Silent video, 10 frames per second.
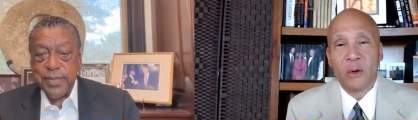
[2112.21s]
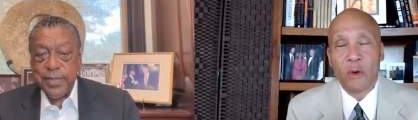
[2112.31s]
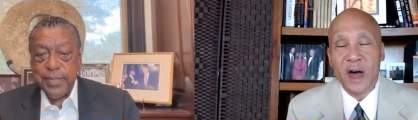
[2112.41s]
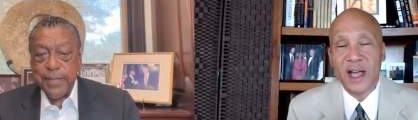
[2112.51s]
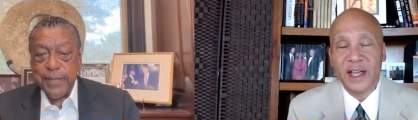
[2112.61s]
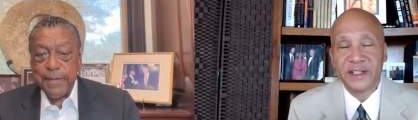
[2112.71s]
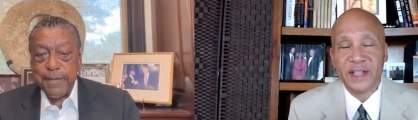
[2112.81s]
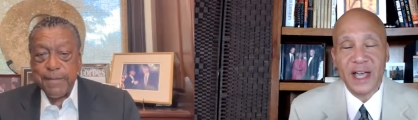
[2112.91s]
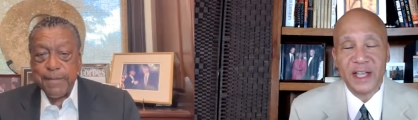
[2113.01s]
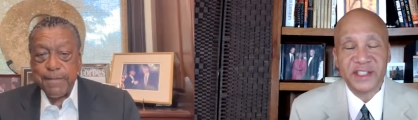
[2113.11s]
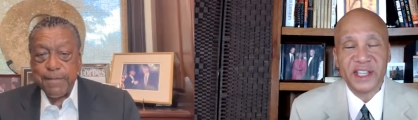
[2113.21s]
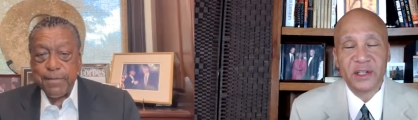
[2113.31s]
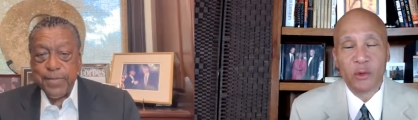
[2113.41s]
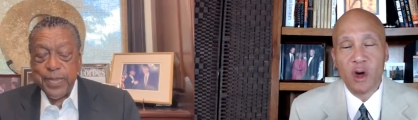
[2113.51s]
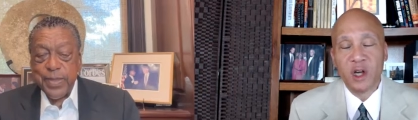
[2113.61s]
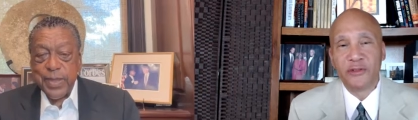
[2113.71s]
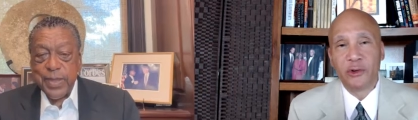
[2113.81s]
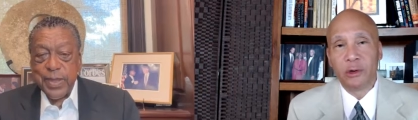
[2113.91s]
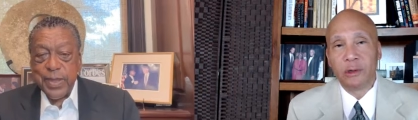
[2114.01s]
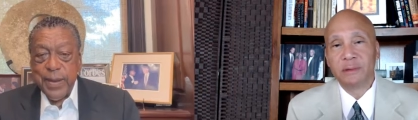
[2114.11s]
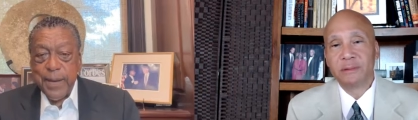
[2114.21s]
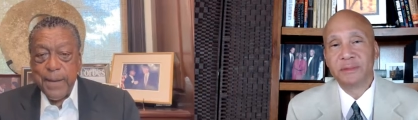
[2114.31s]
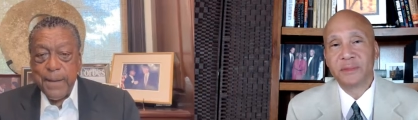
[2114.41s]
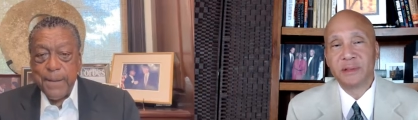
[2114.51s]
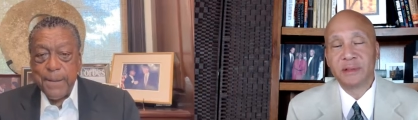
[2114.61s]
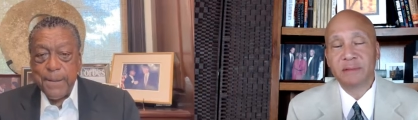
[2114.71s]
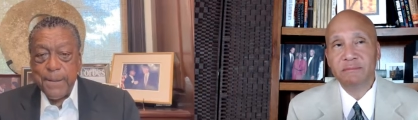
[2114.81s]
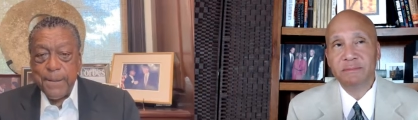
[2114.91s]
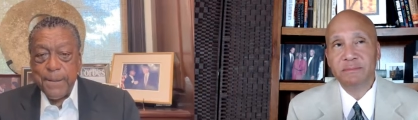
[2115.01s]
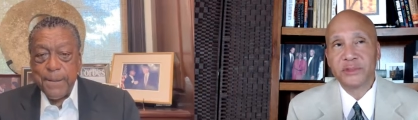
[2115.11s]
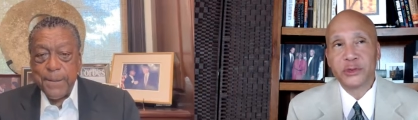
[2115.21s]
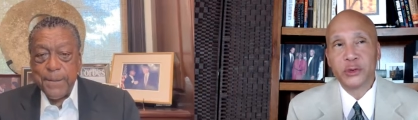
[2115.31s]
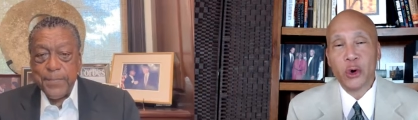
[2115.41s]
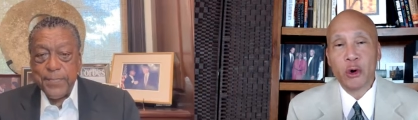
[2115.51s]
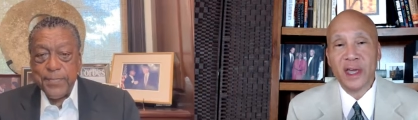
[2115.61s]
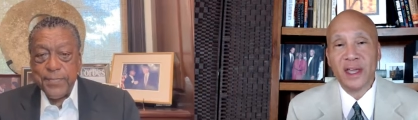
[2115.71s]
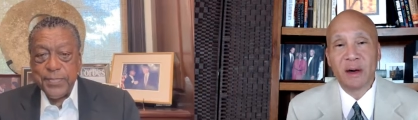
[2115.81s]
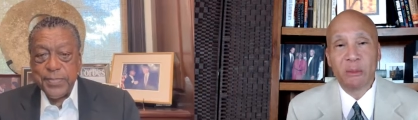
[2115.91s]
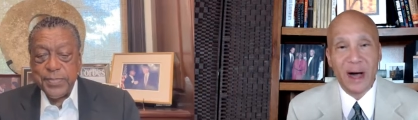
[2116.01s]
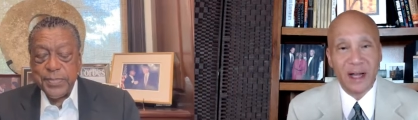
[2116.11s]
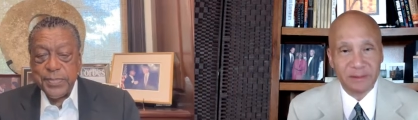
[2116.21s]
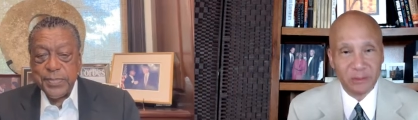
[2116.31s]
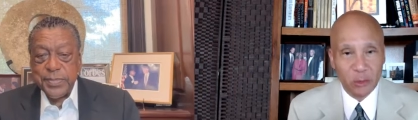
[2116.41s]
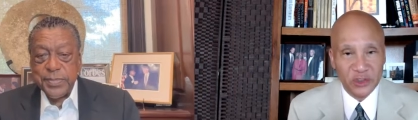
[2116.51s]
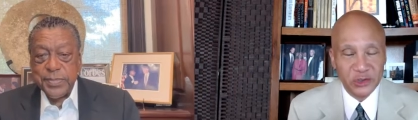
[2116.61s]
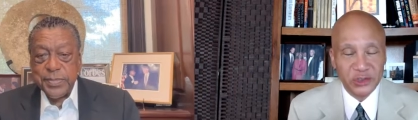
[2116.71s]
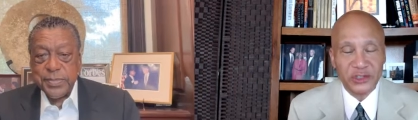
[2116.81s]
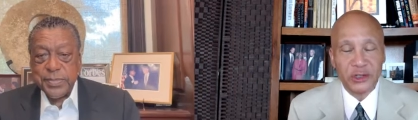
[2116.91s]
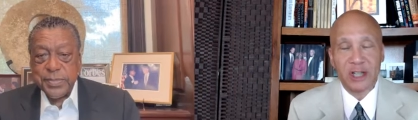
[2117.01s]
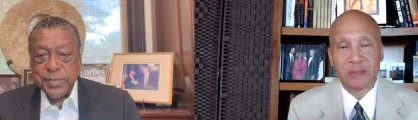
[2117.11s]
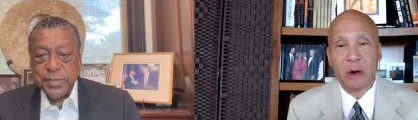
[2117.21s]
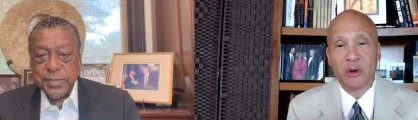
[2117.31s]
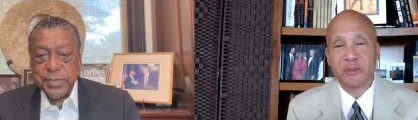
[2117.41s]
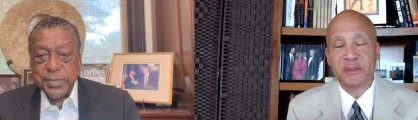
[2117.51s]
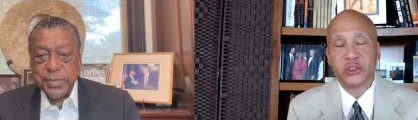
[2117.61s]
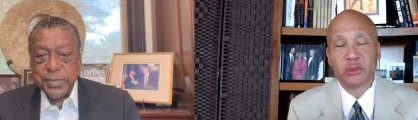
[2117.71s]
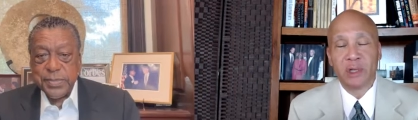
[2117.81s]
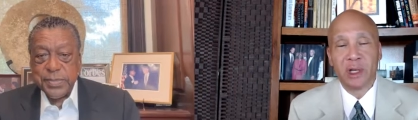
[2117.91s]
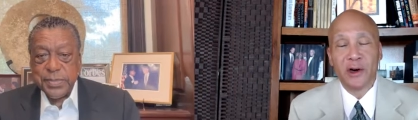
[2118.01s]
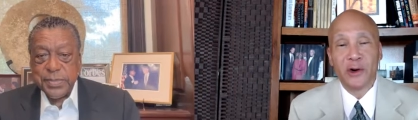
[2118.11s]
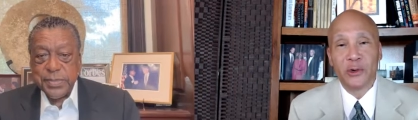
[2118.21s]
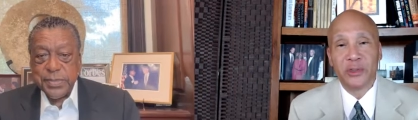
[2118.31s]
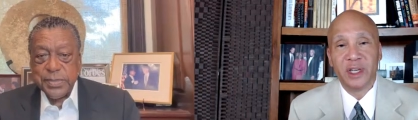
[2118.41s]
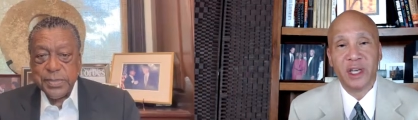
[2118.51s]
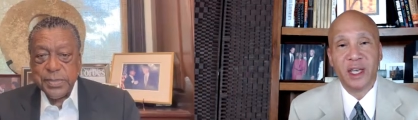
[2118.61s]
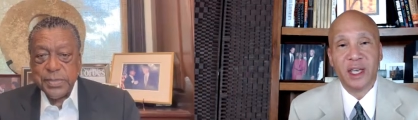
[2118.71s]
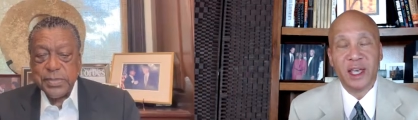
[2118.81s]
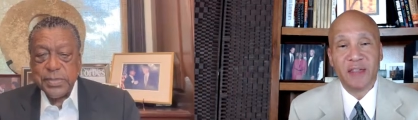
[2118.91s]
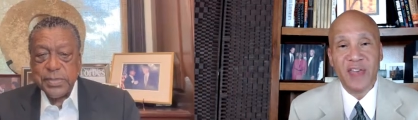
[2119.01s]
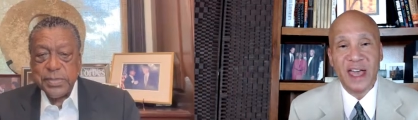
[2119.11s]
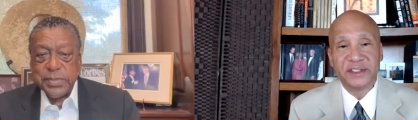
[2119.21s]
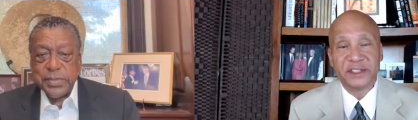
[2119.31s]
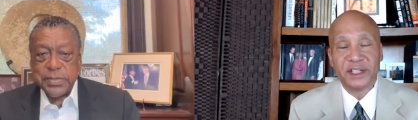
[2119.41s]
Speaker 1: Well, I, I had seen a wonderful story about what you just talked about with Mr. Malone, and that